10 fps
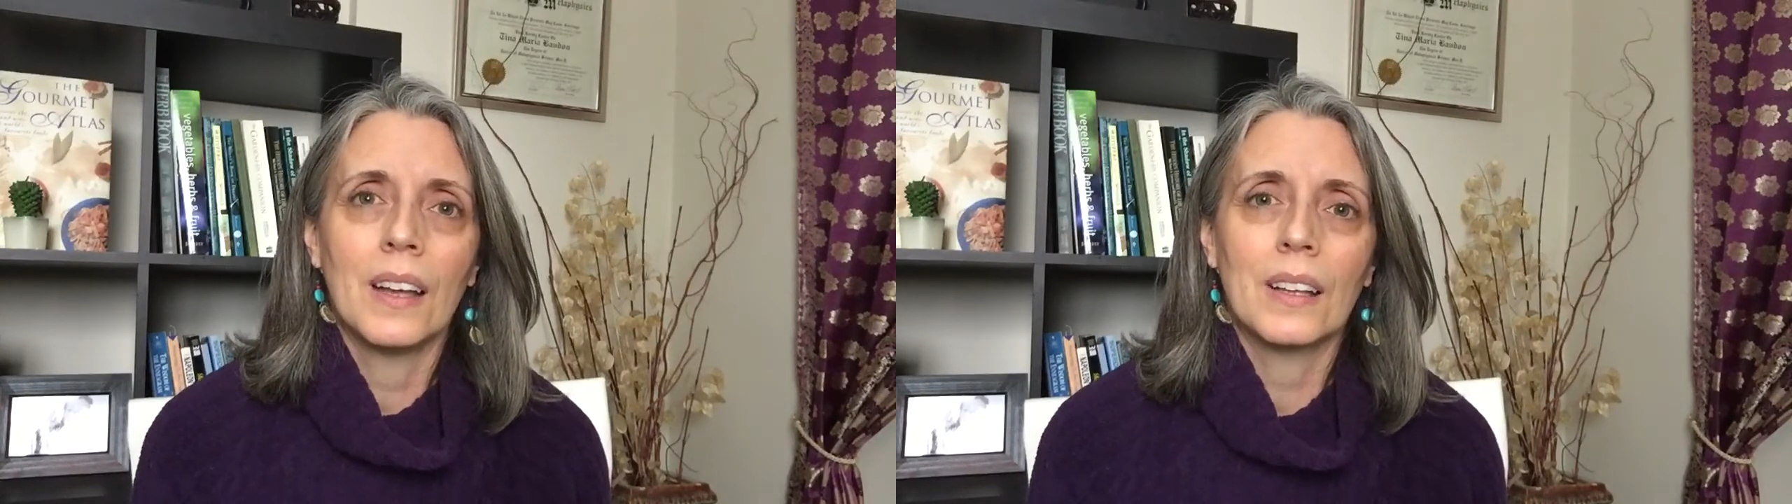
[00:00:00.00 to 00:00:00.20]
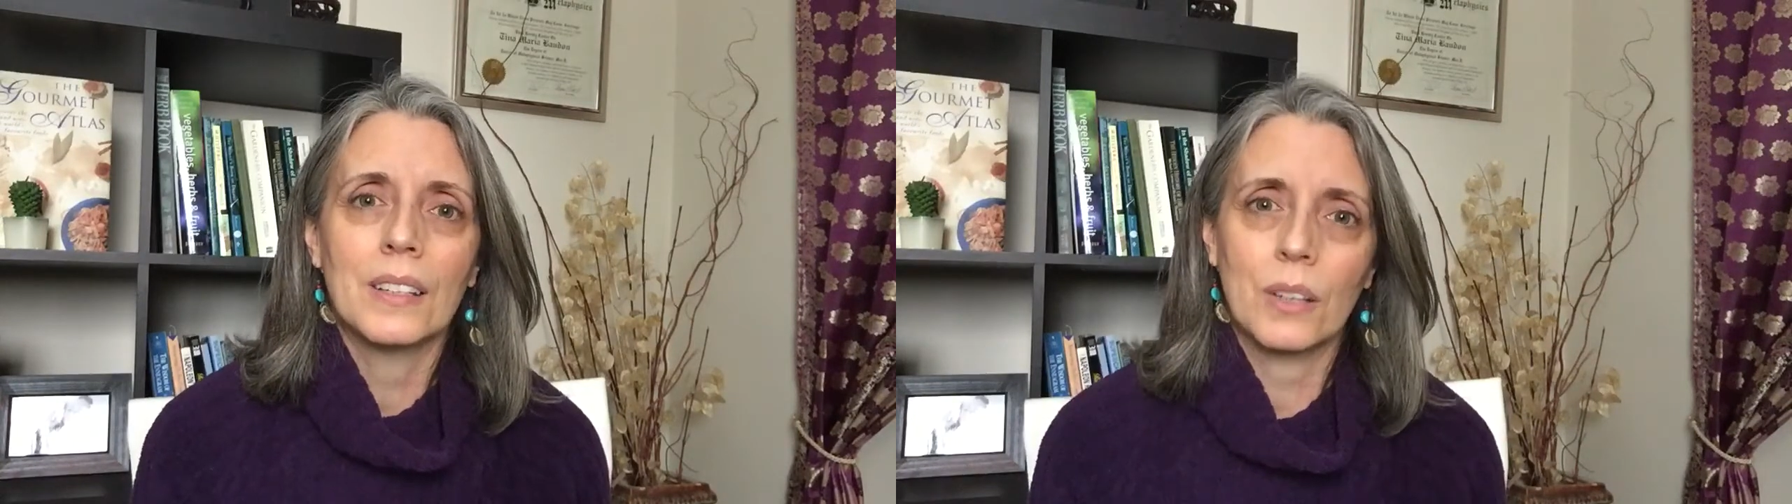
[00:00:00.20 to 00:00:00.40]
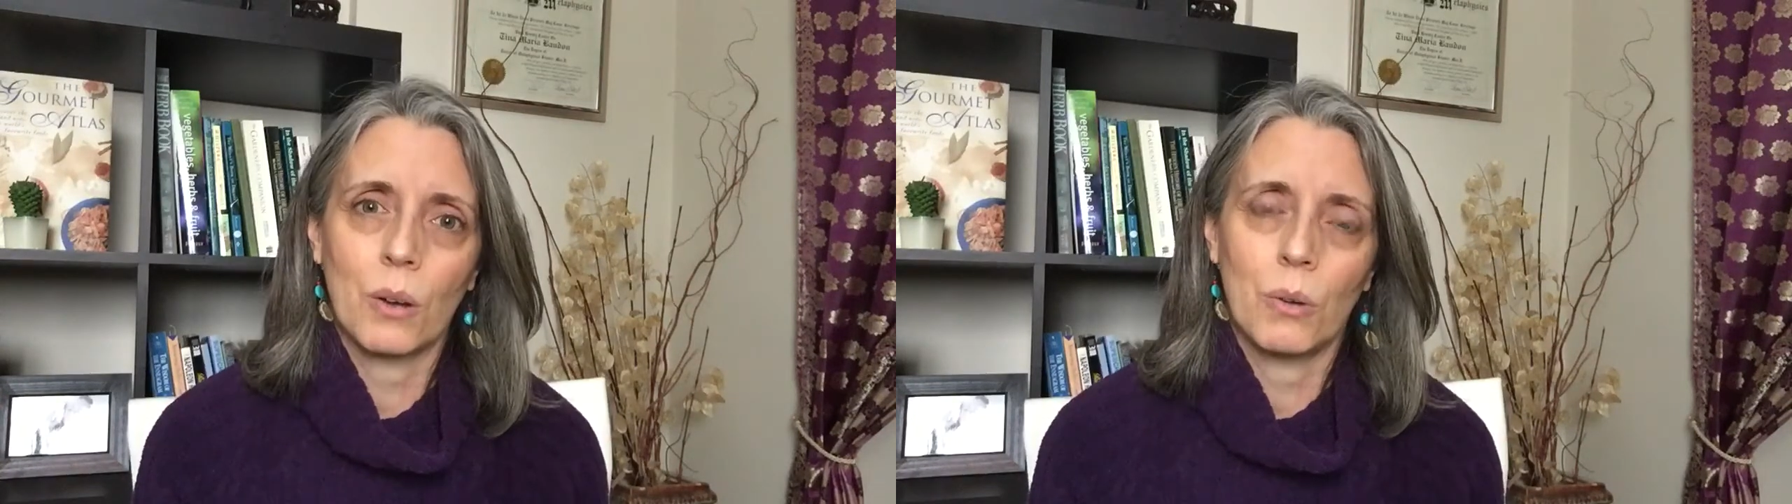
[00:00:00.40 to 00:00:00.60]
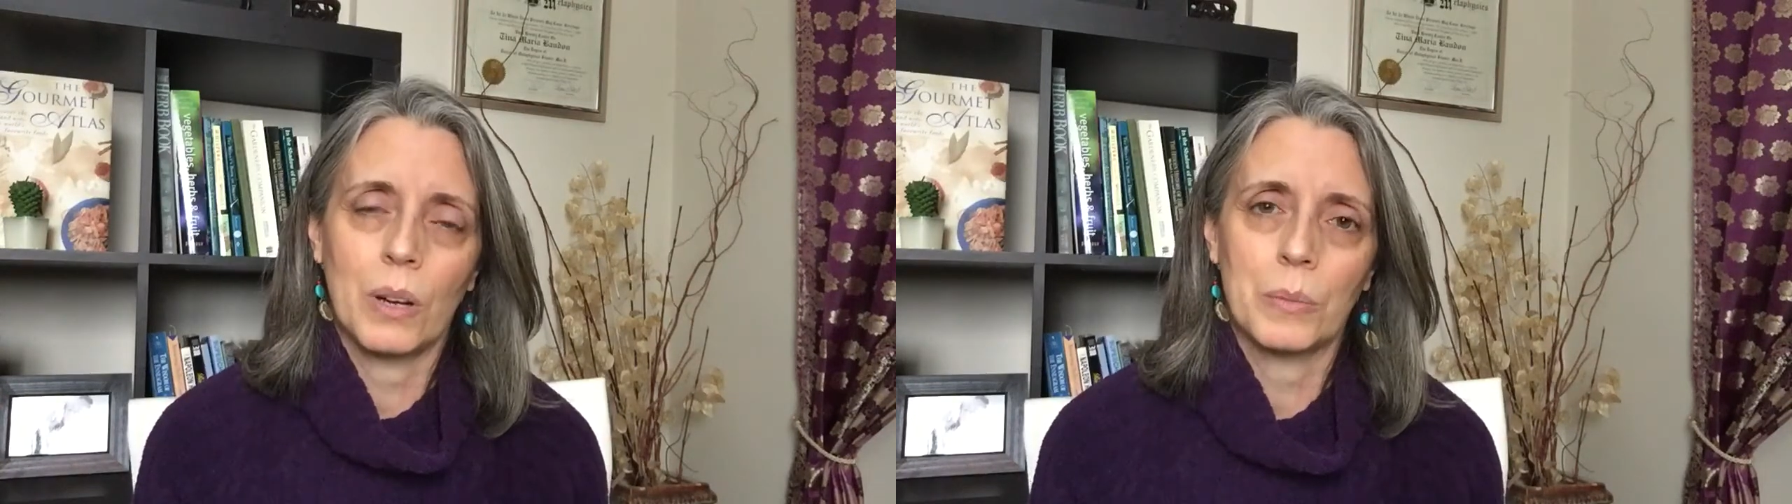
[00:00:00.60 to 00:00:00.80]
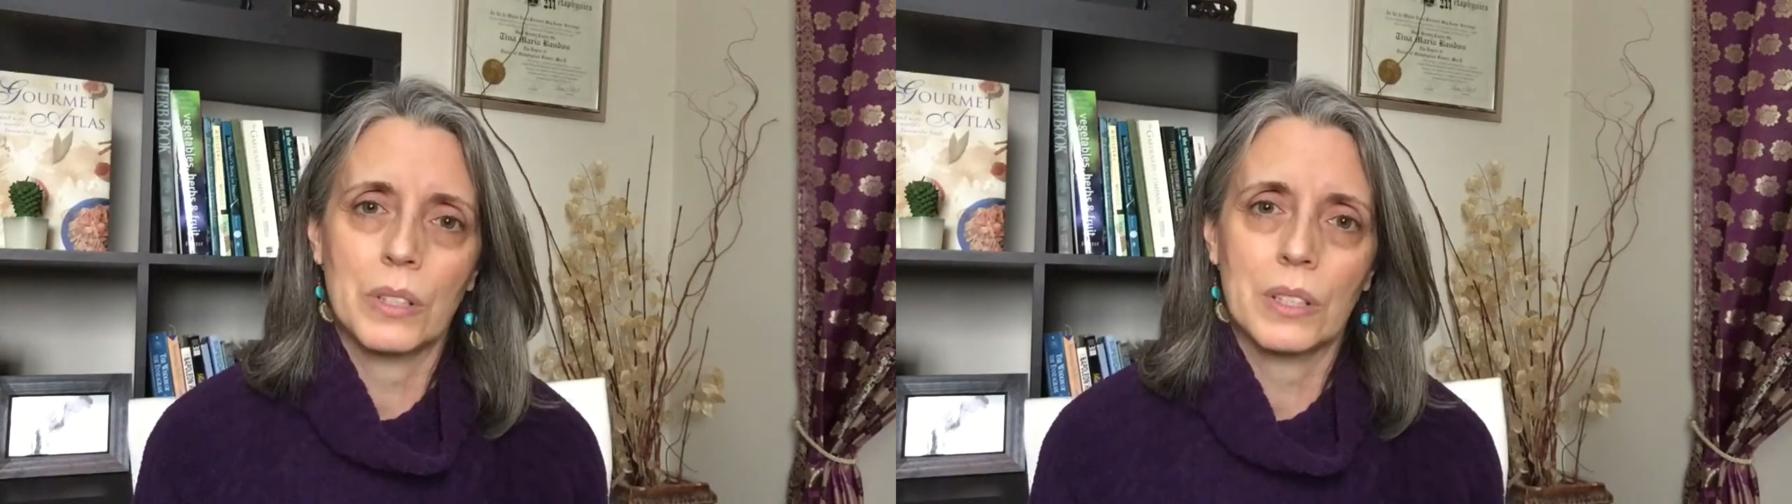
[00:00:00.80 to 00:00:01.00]
So
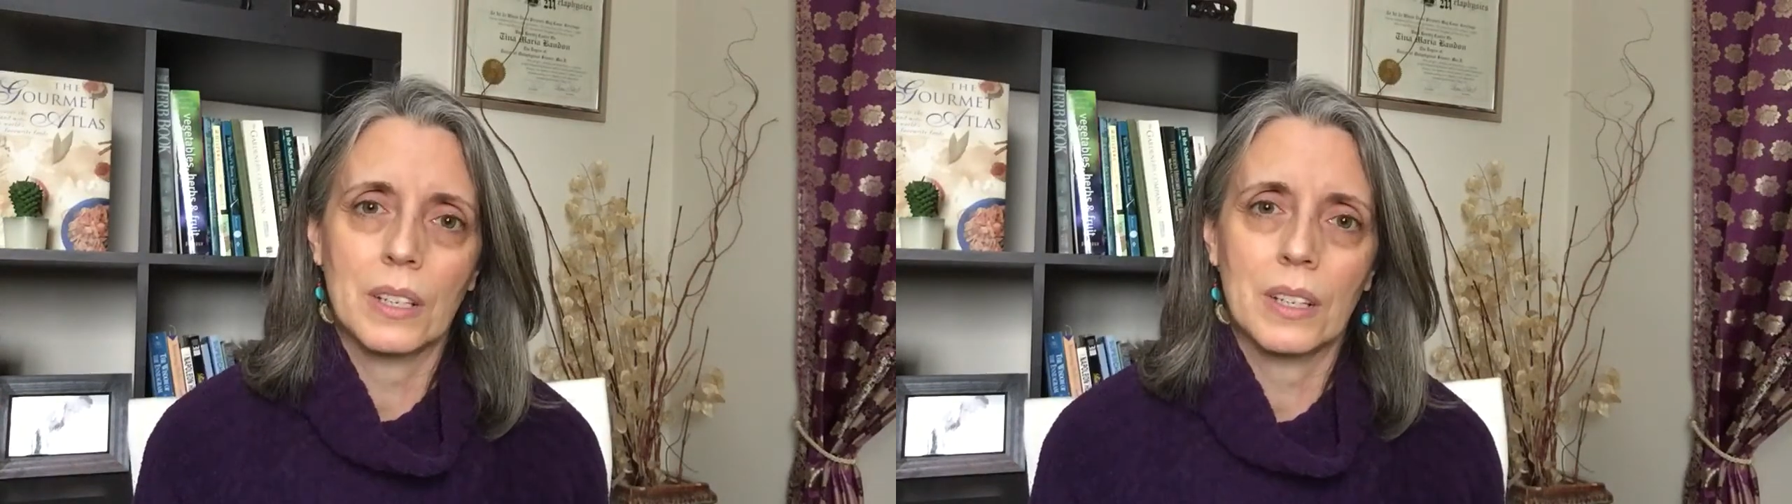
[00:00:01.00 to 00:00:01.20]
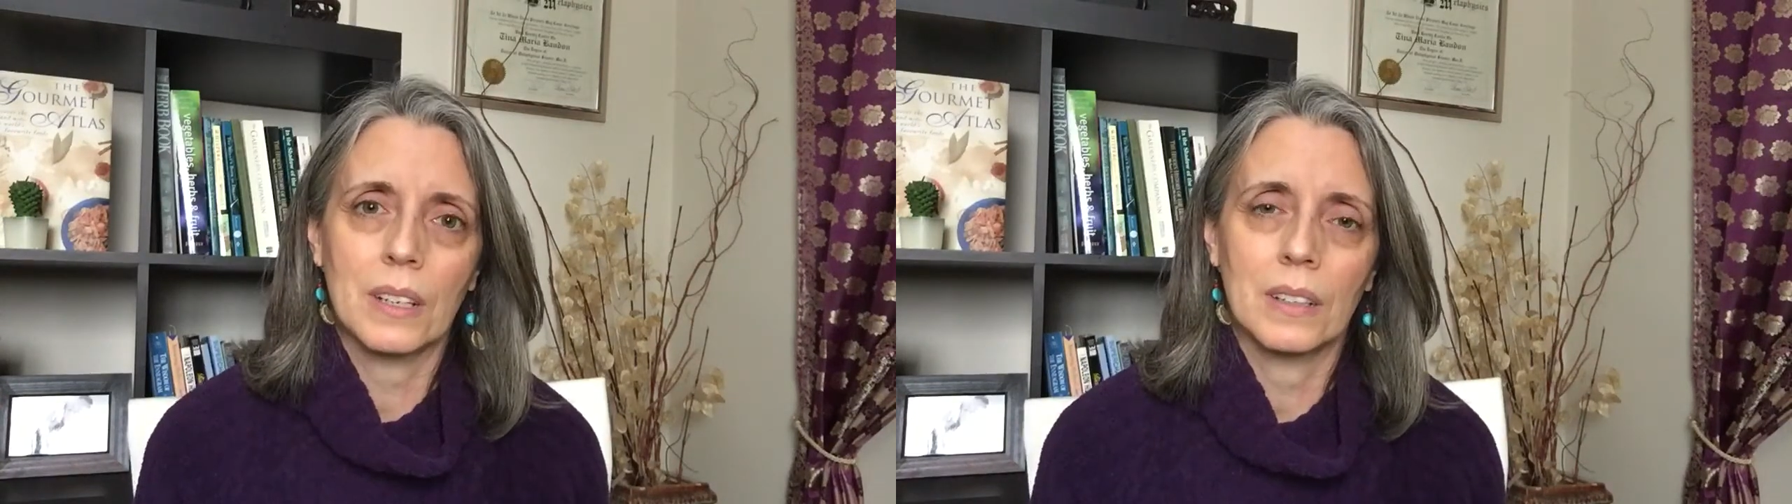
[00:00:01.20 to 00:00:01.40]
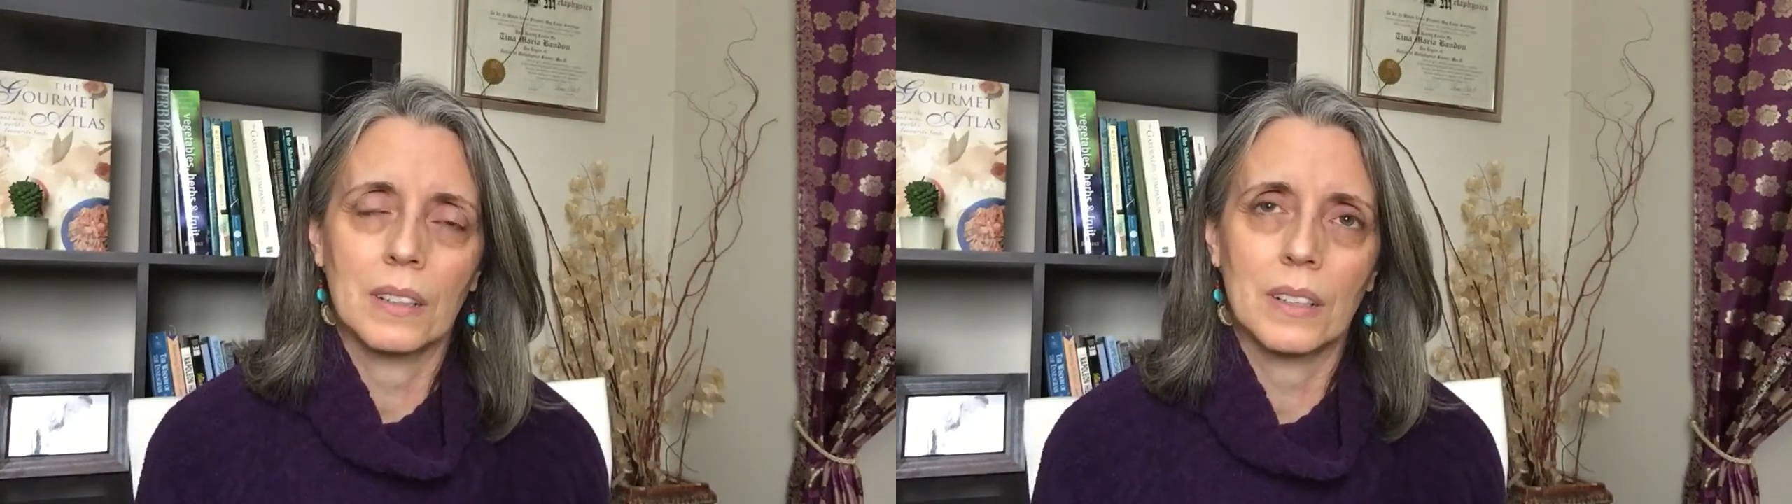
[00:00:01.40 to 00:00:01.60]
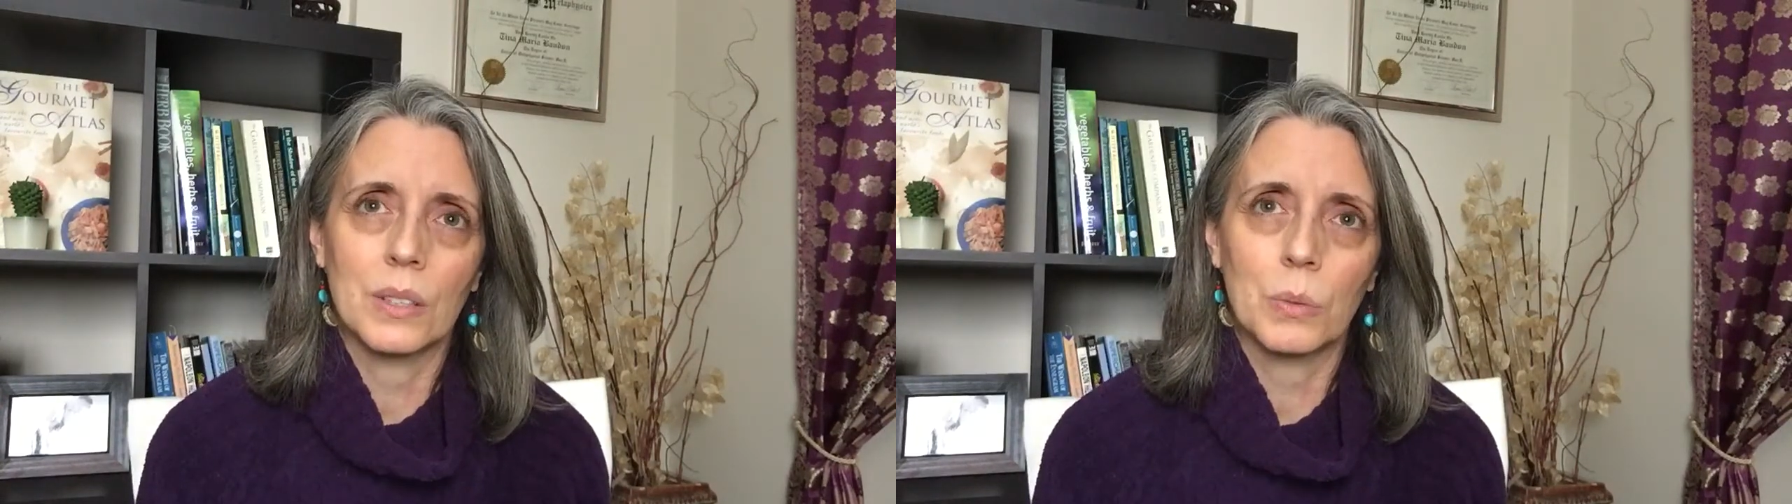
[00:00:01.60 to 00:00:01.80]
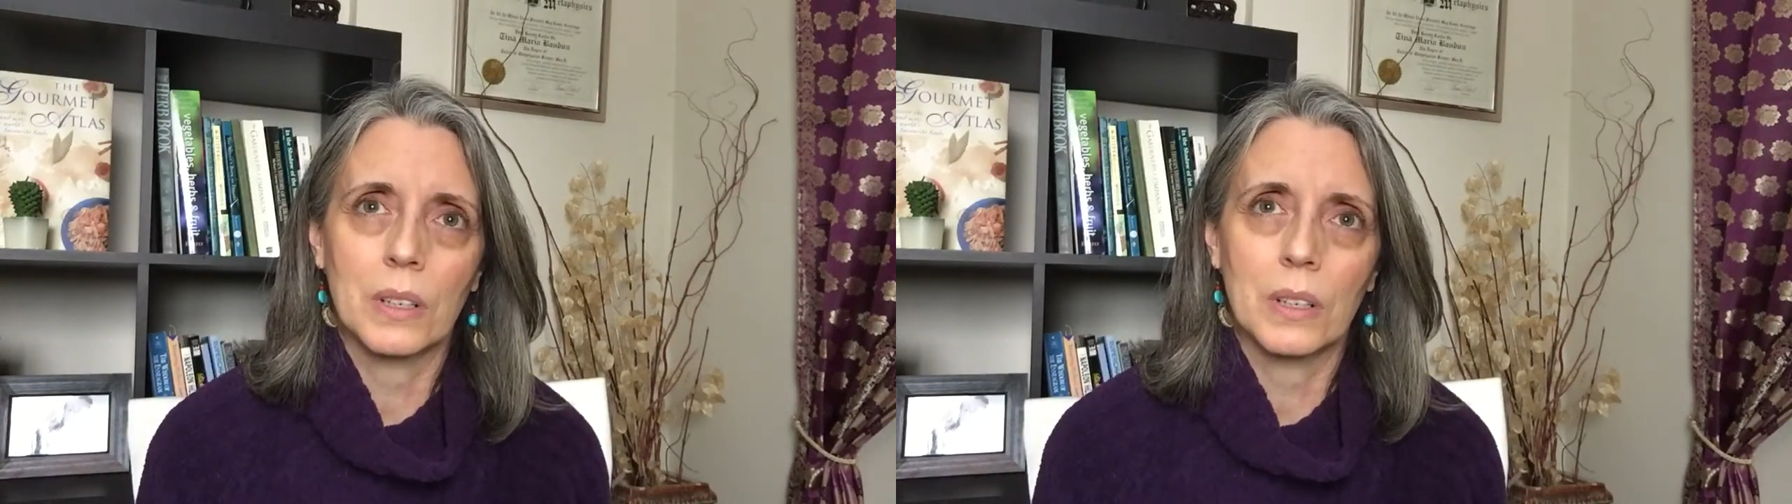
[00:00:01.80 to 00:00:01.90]
I just